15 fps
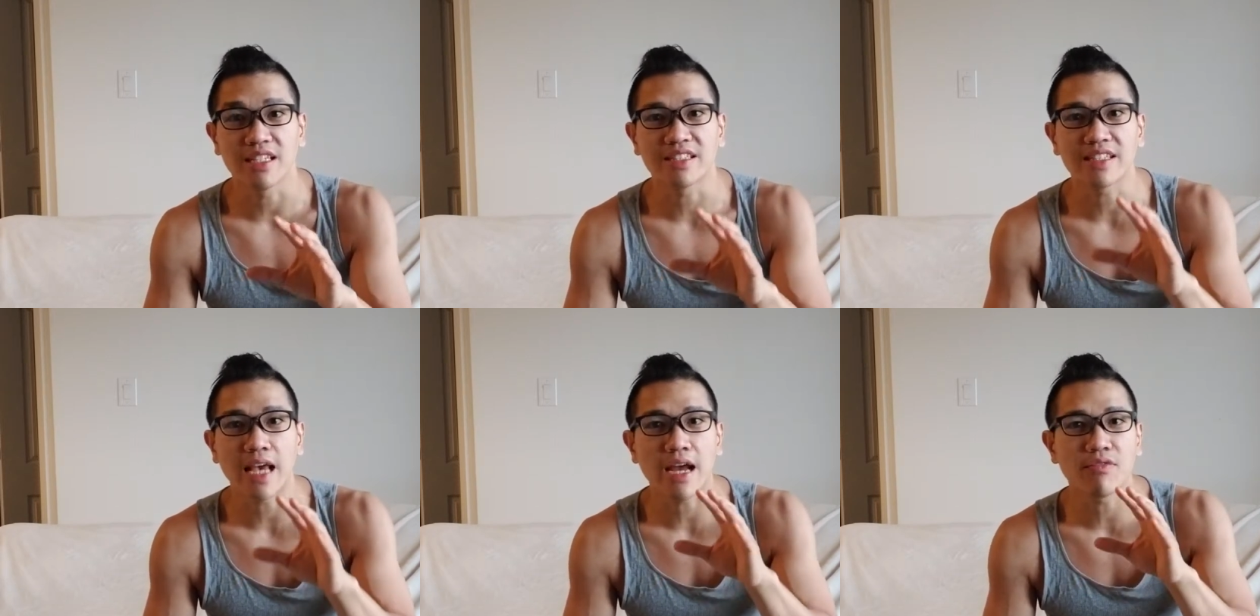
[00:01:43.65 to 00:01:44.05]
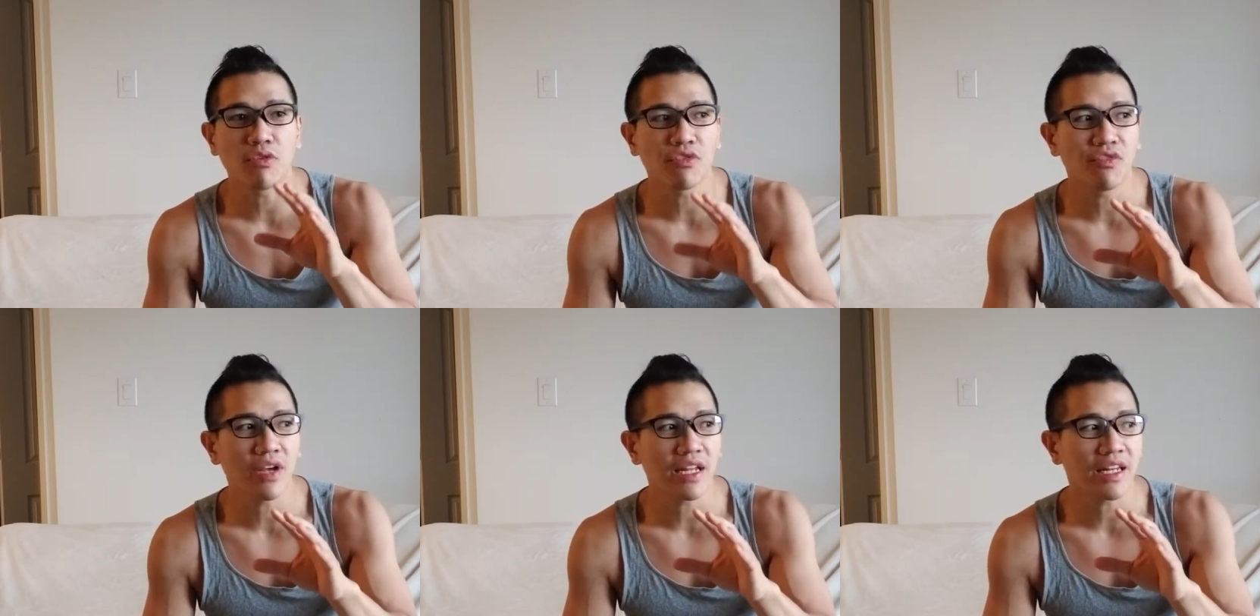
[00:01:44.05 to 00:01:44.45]
It's
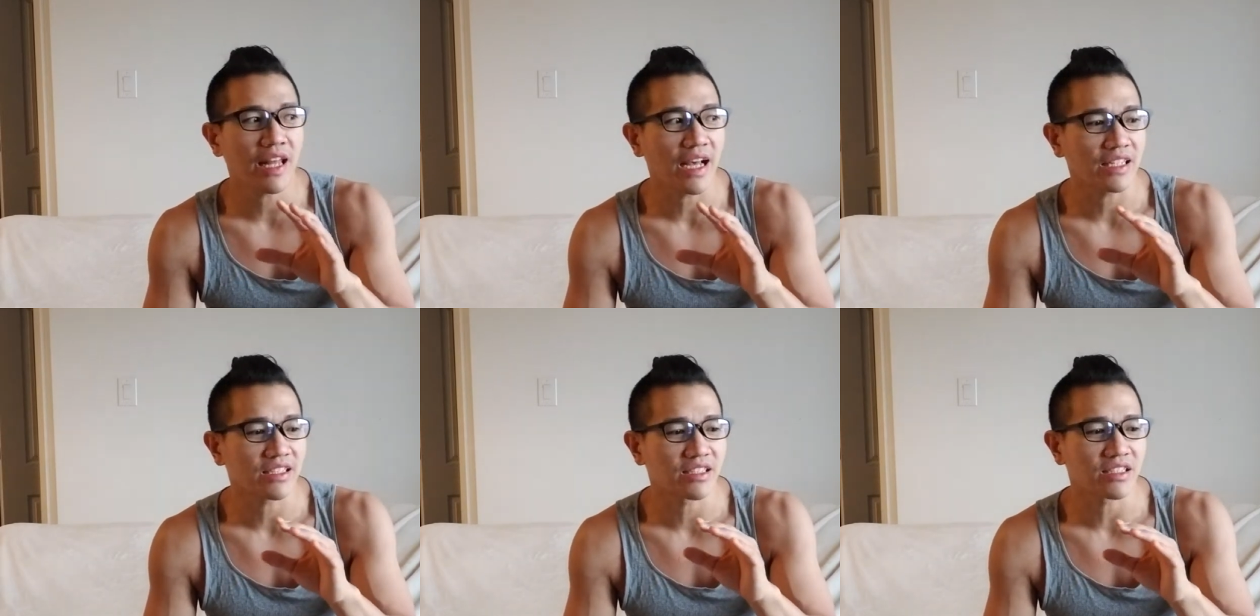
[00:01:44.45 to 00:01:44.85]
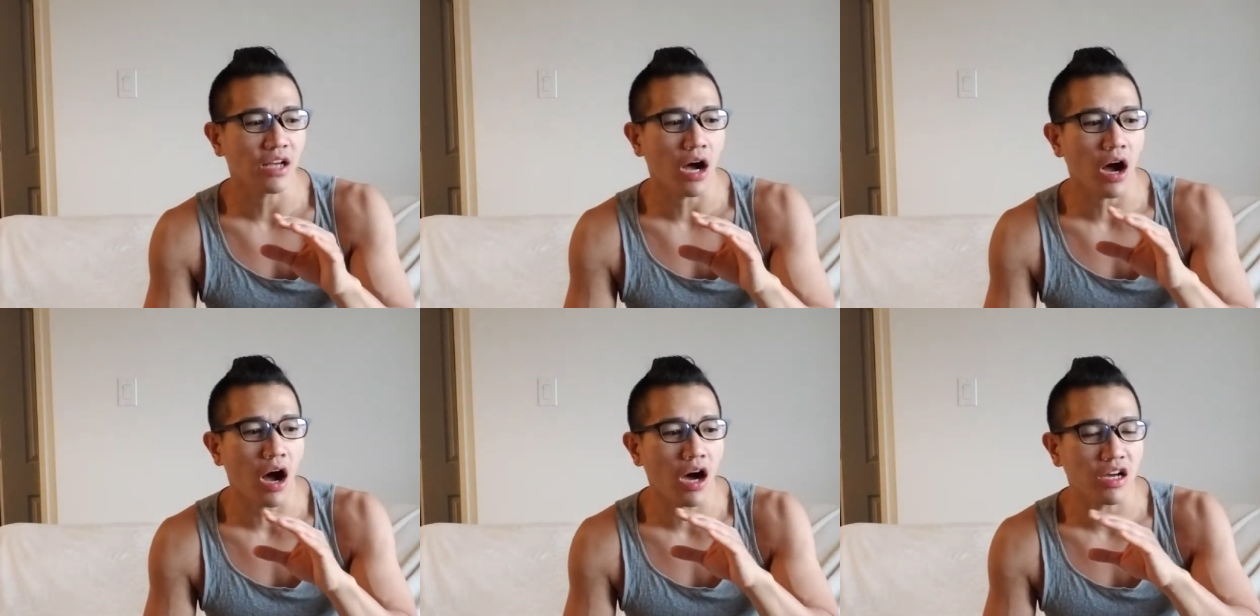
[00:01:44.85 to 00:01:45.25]
everything
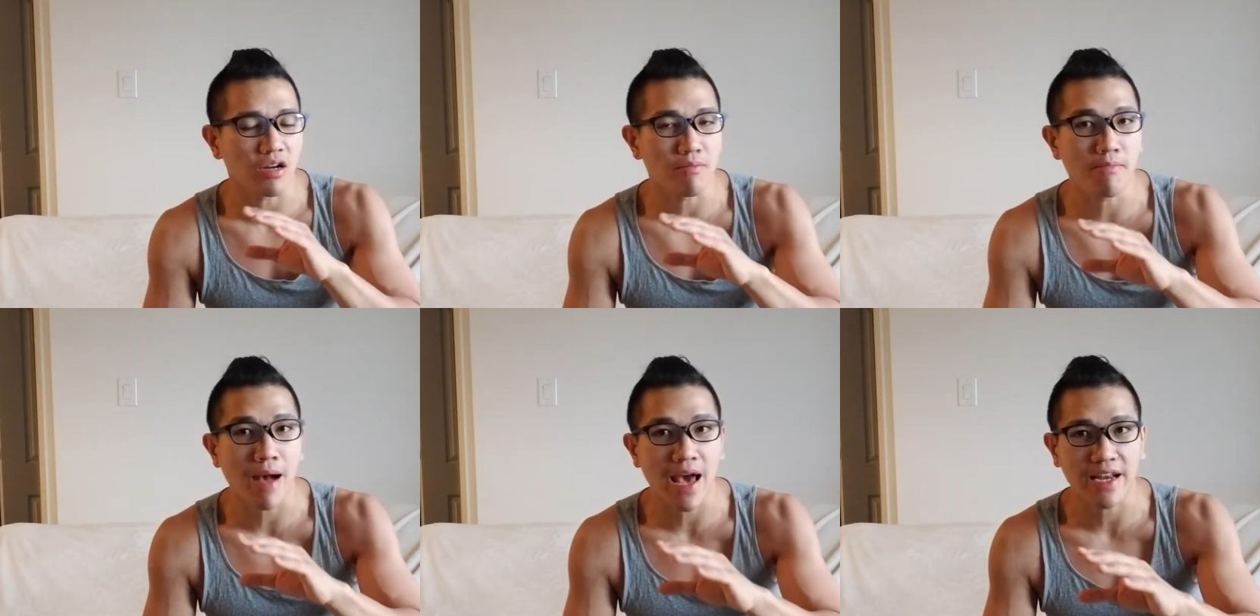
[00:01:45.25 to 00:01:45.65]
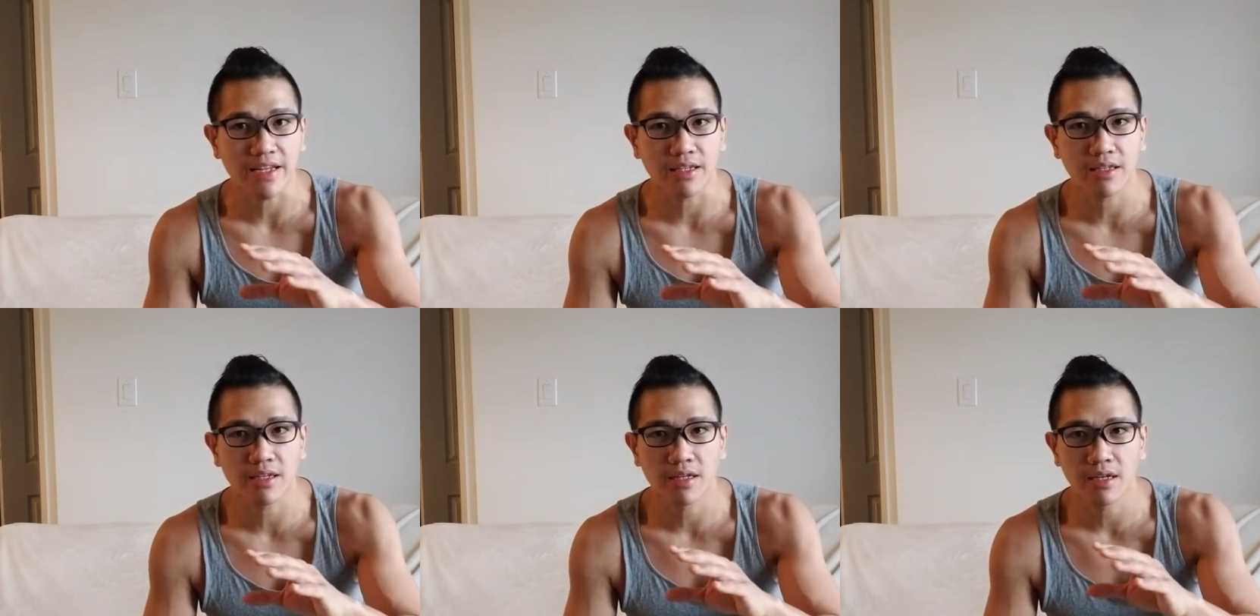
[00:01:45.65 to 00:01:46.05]
that's
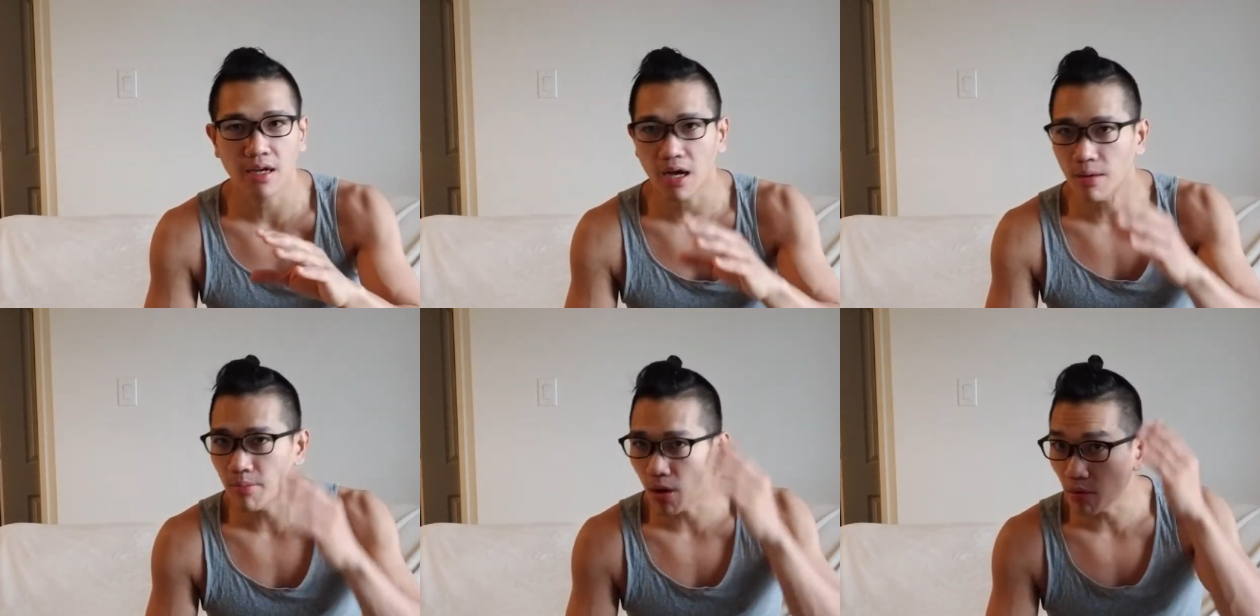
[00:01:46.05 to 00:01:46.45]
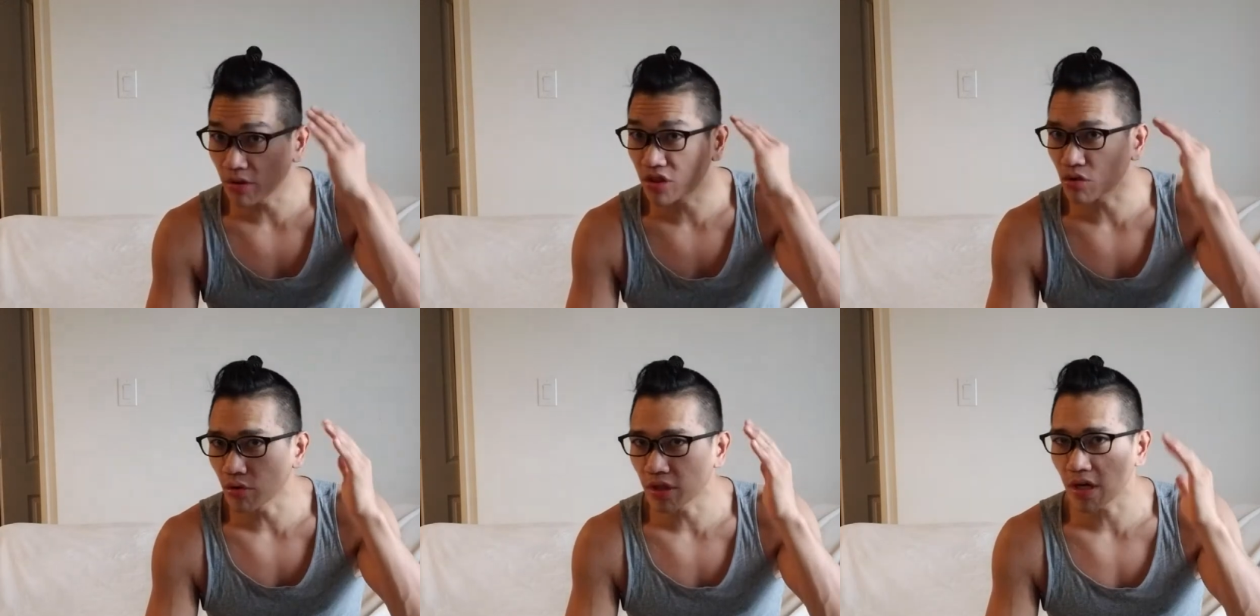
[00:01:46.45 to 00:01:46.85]
automatic about
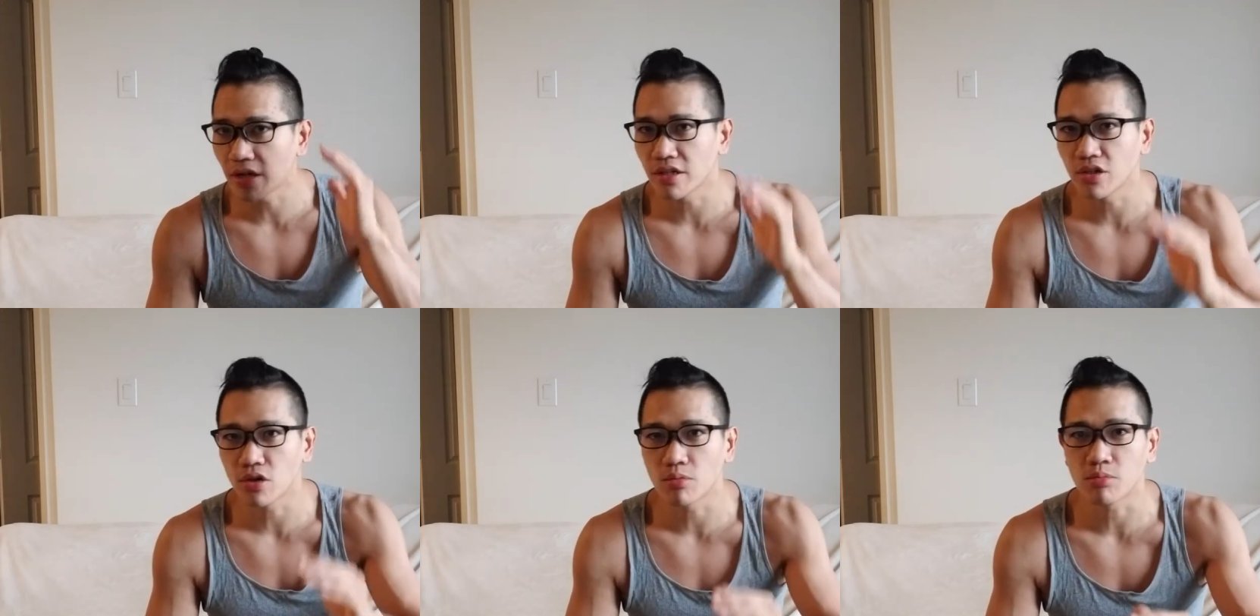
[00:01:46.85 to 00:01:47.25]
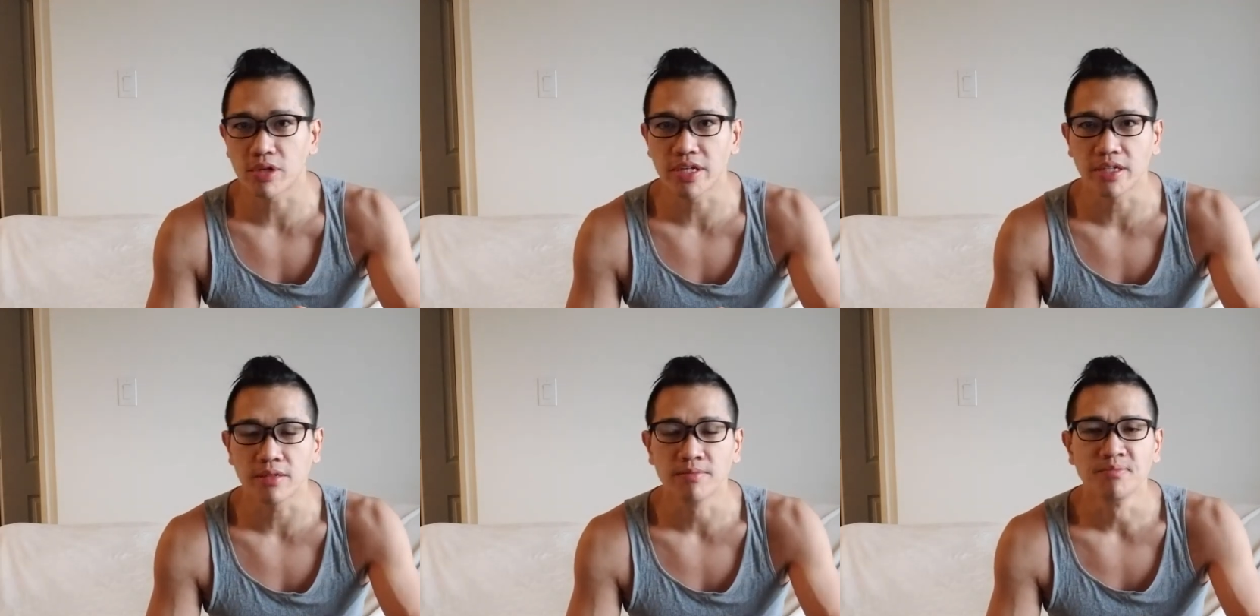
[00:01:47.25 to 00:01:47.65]
what's going on in your
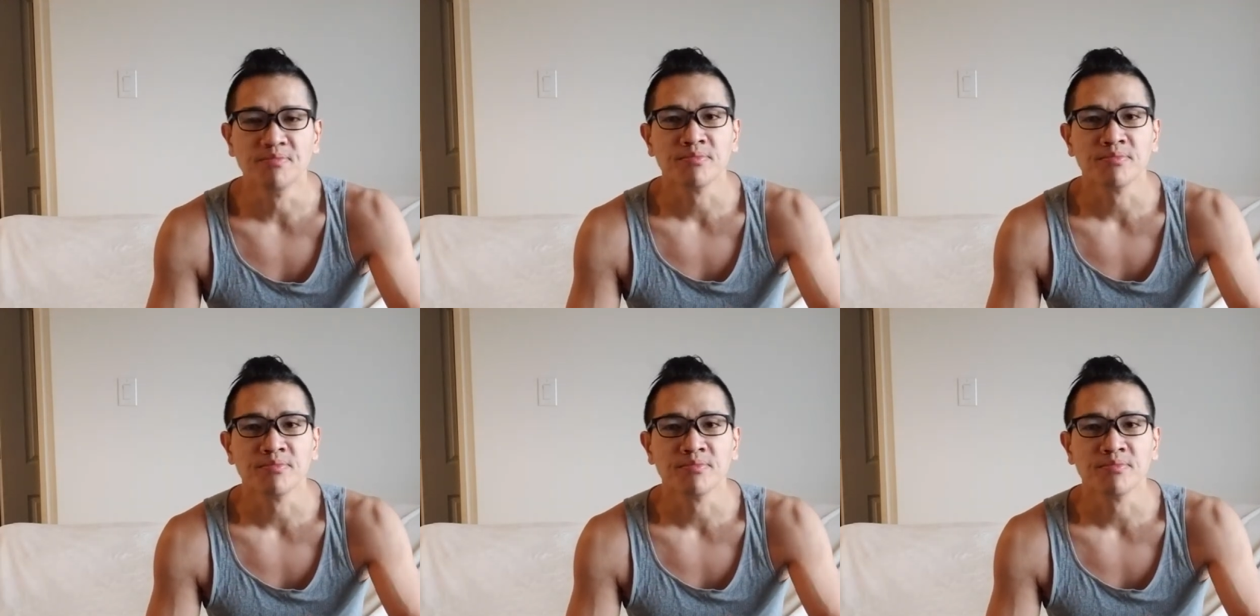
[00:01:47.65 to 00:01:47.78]
brain.